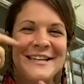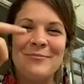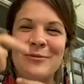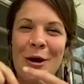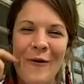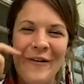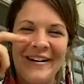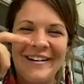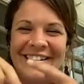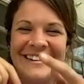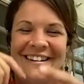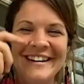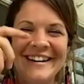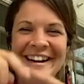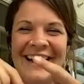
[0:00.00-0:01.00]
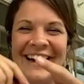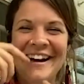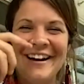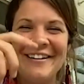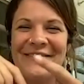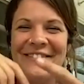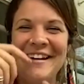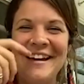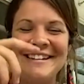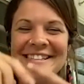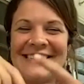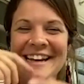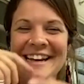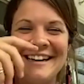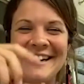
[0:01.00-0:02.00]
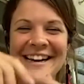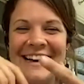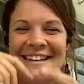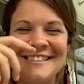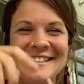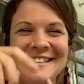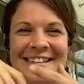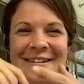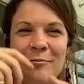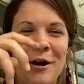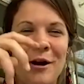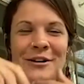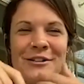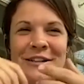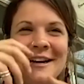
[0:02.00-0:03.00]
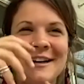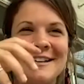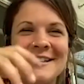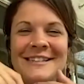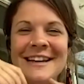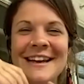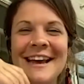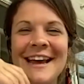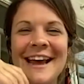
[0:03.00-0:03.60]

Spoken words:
keep going and saying yes to projects